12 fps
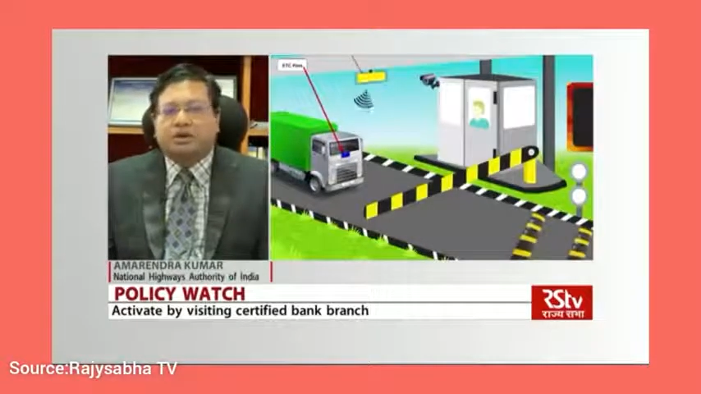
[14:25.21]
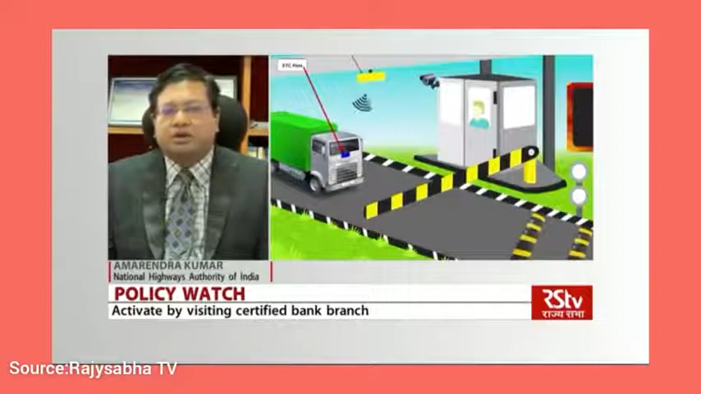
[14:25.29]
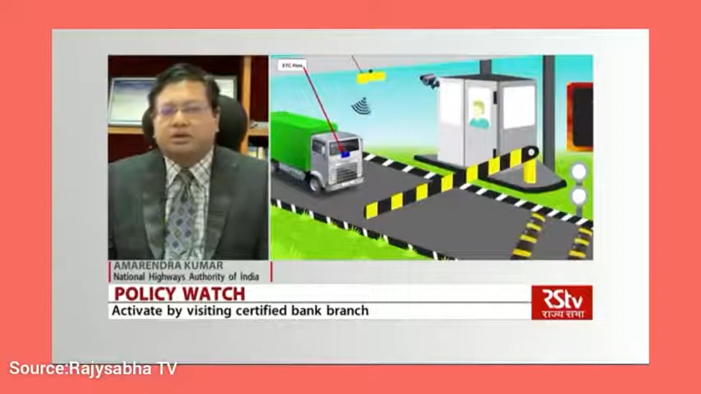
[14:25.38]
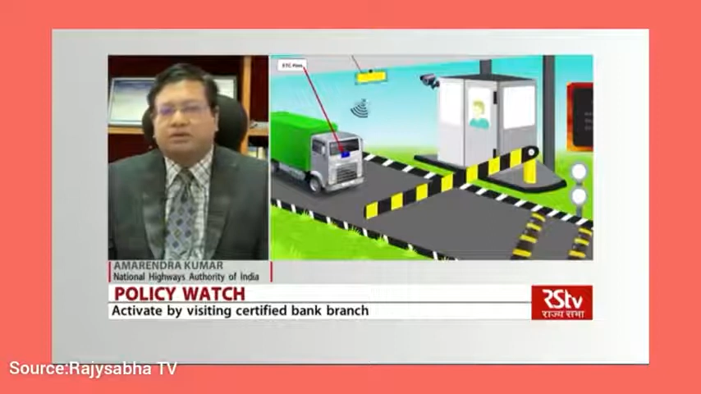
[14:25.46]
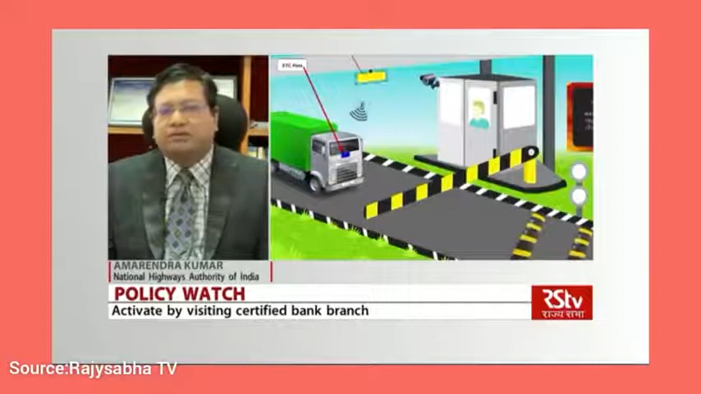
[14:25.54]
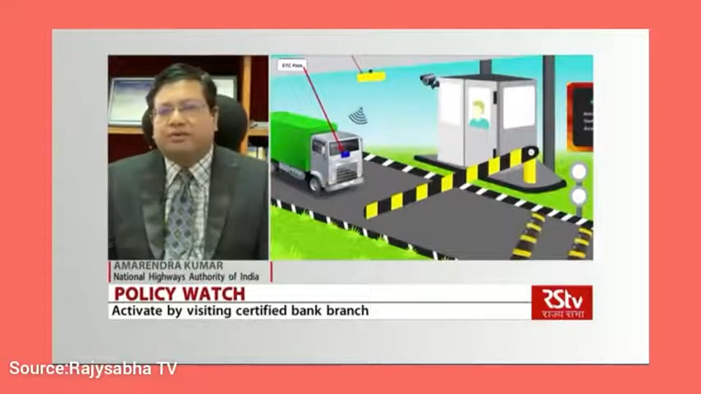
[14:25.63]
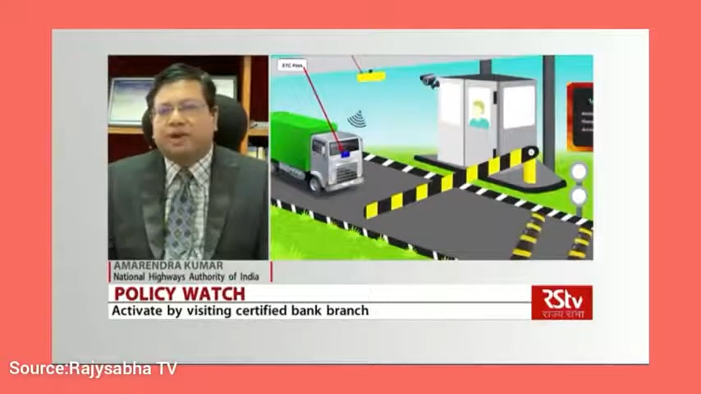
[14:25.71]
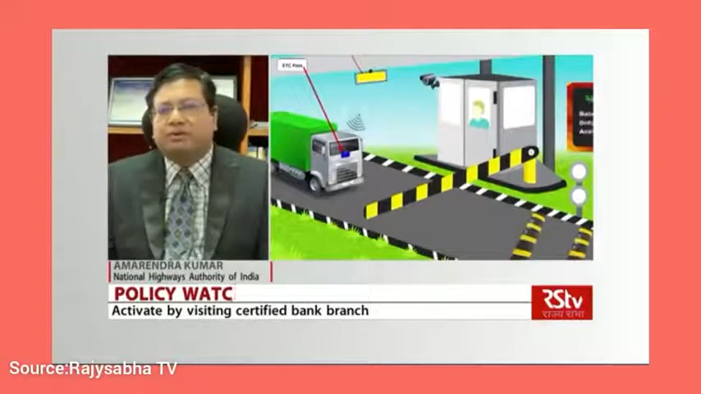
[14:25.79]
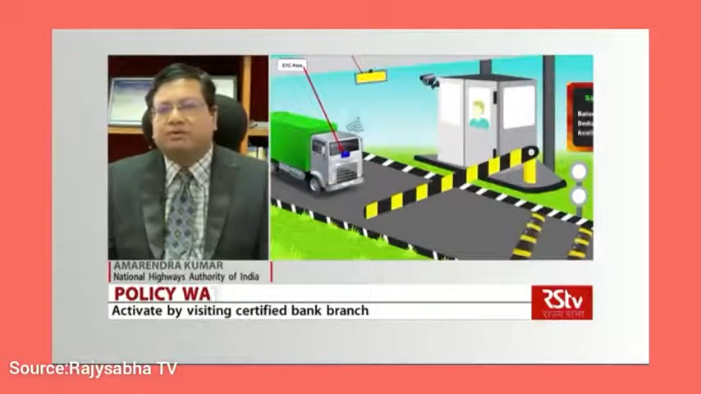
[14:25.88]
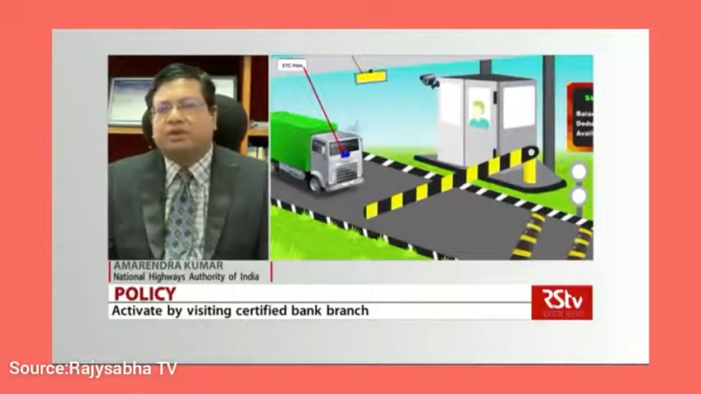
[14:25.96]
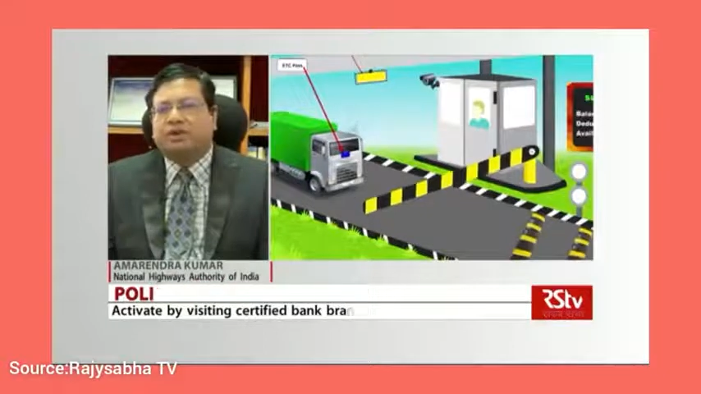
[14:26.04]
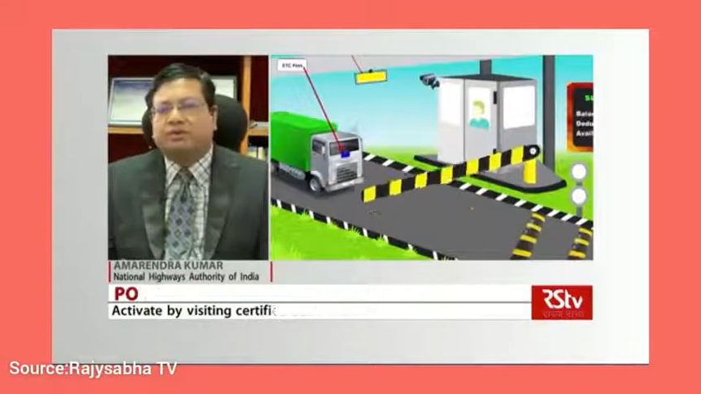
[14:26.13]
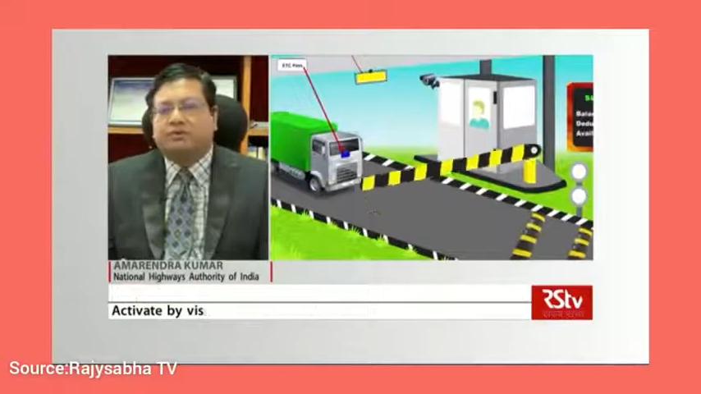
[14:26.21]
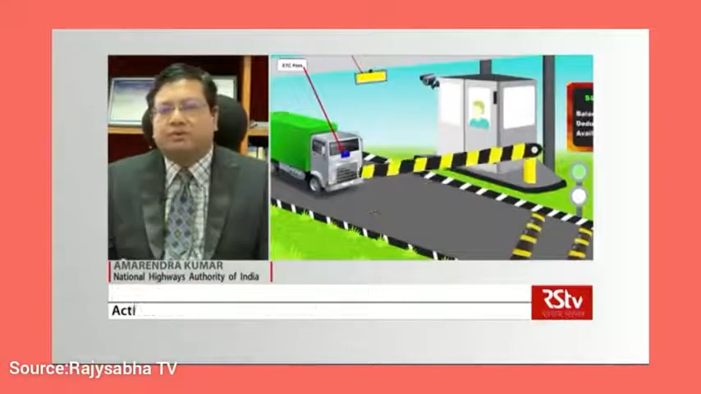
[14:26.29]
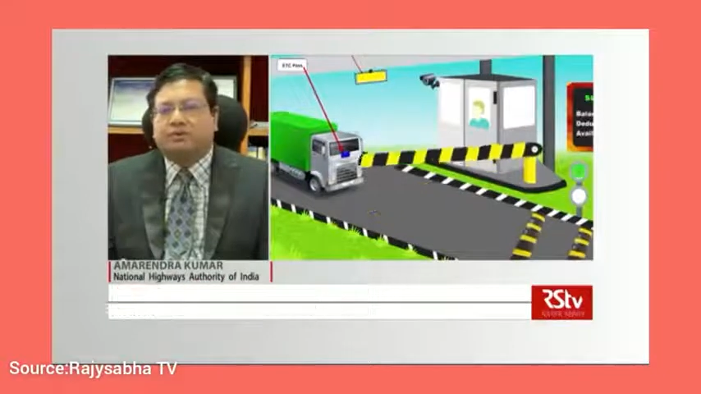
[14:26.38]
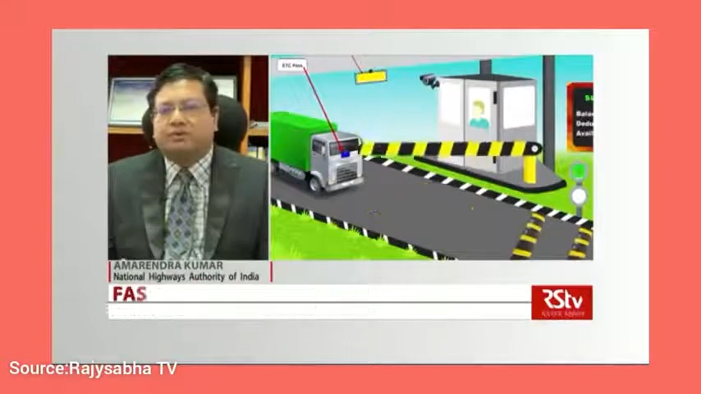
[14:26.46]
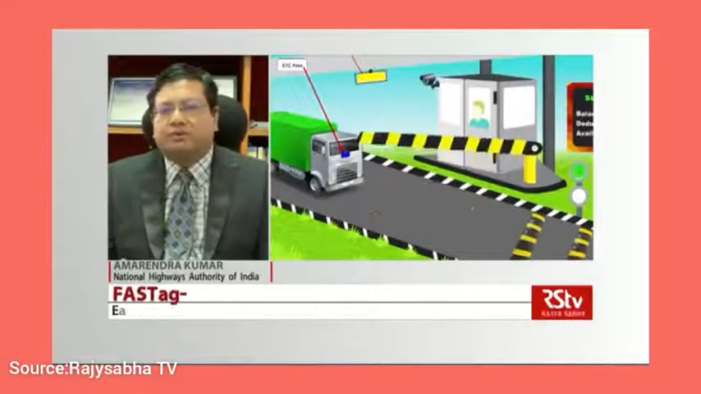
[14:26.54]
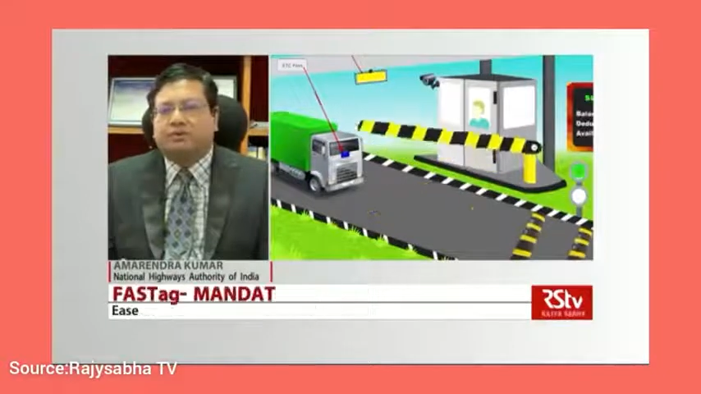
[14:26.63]
Out of 5
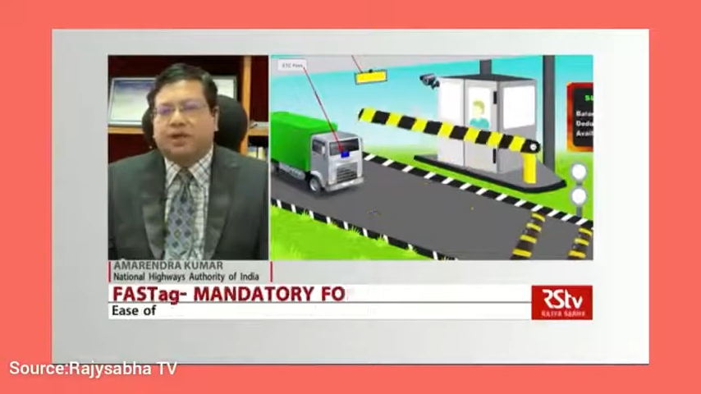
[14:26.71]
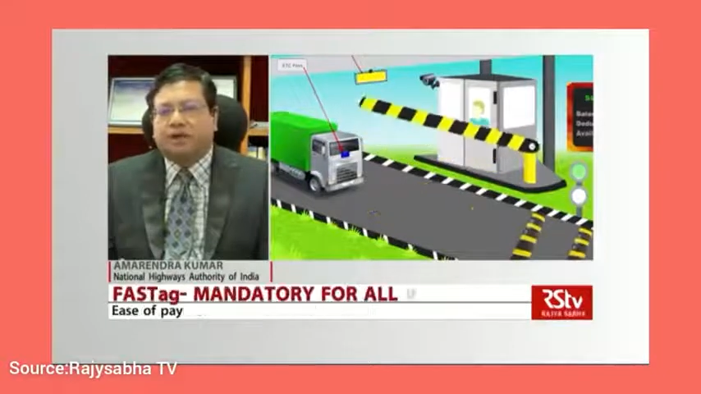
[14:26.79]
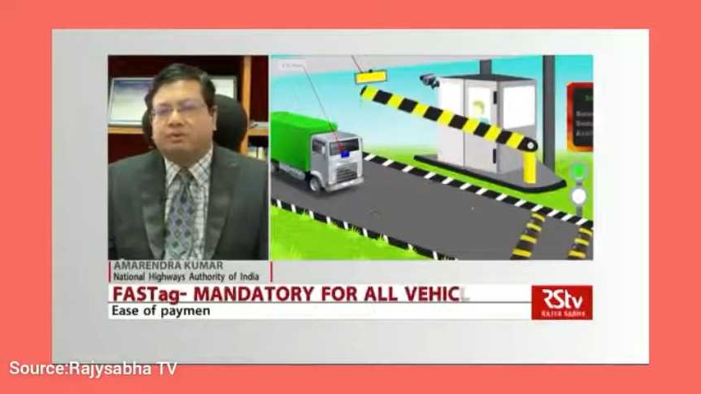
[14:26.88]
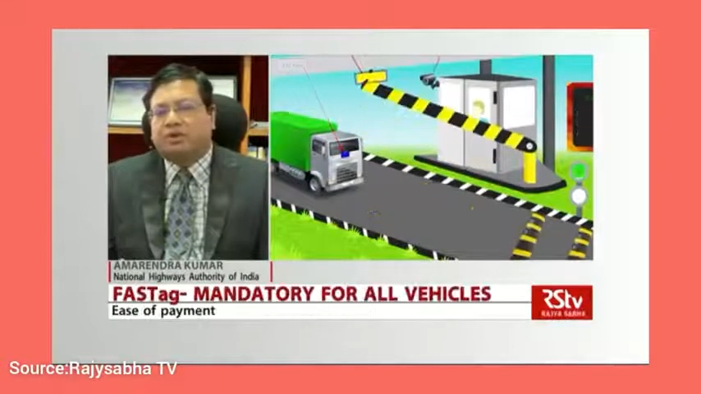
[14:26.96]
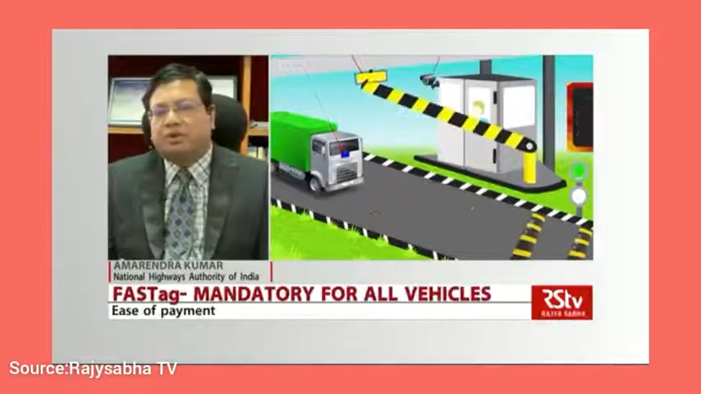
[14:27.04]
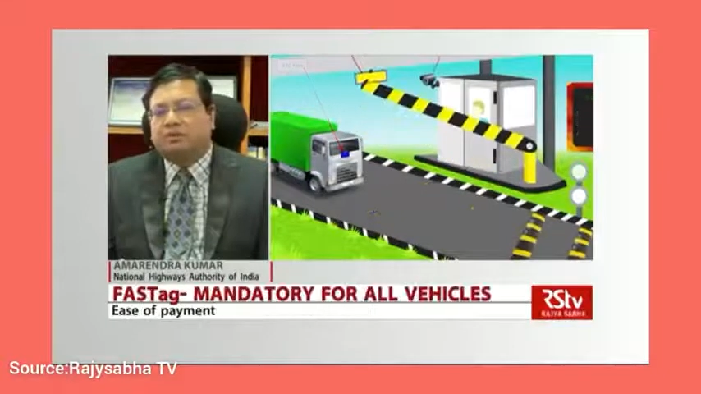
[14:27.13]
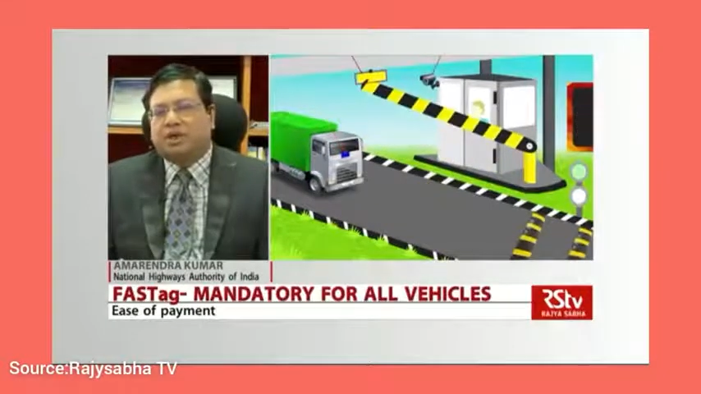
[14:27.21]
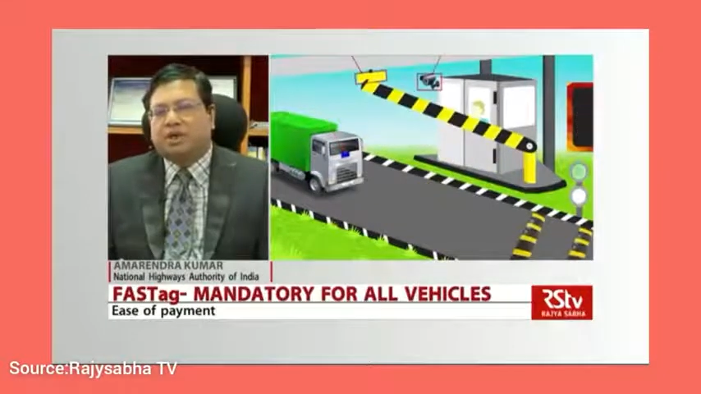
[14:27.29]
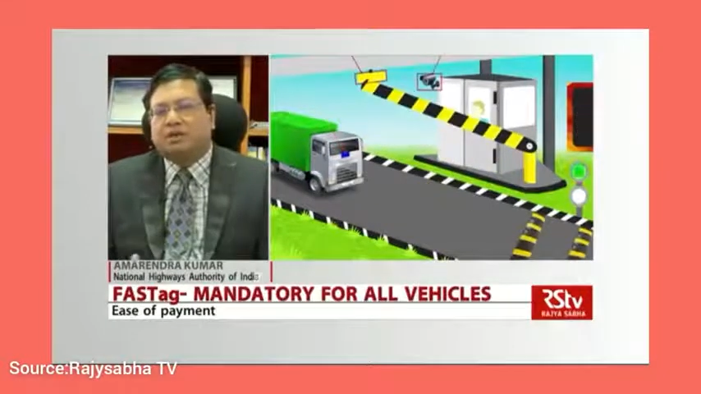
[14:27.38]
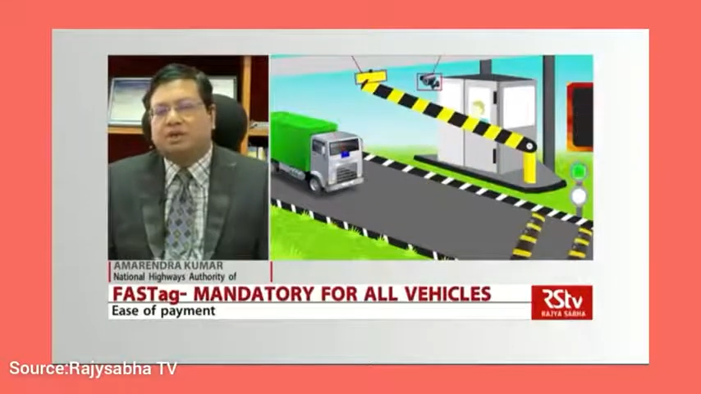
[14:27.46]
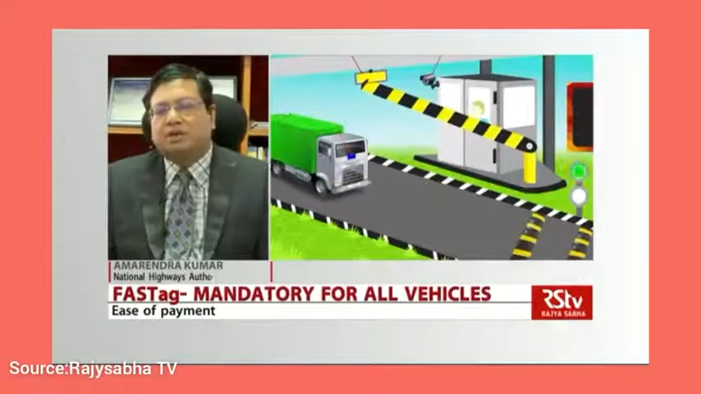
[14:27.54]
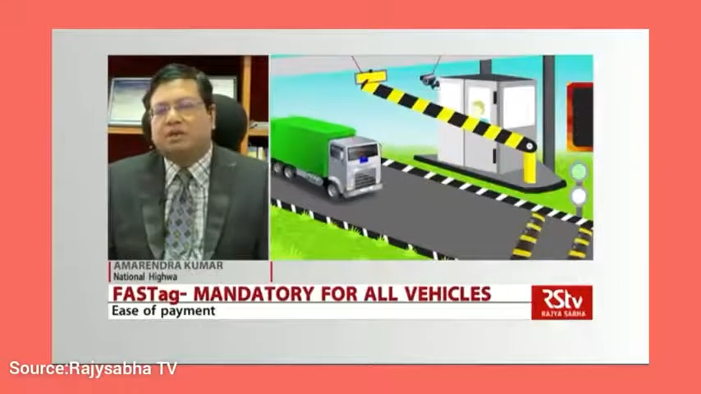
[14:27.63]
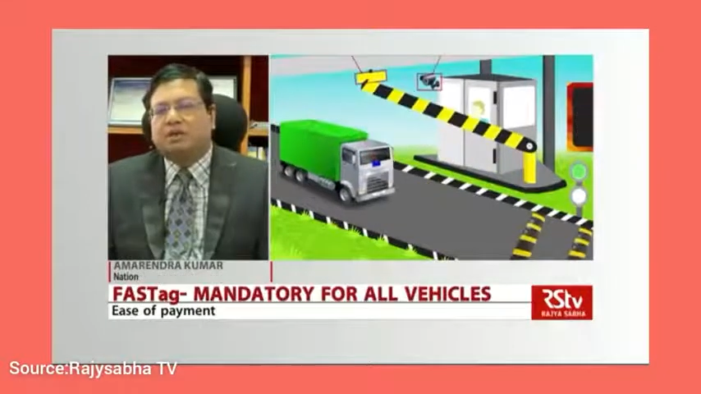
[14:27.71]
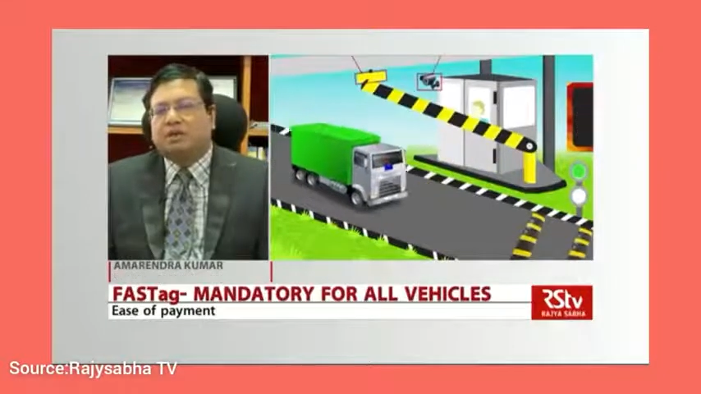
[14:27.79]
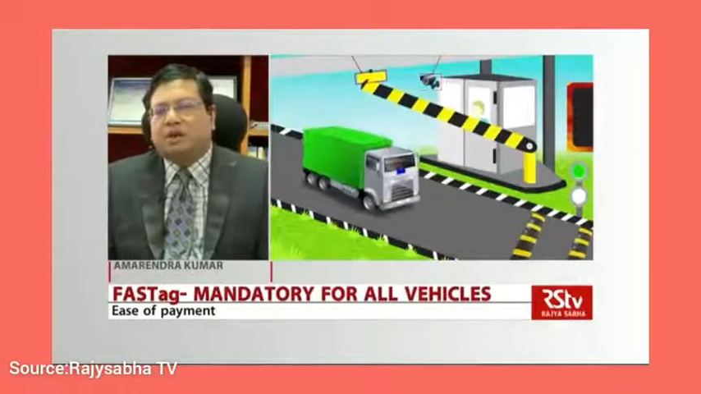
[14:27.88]
toll plaza,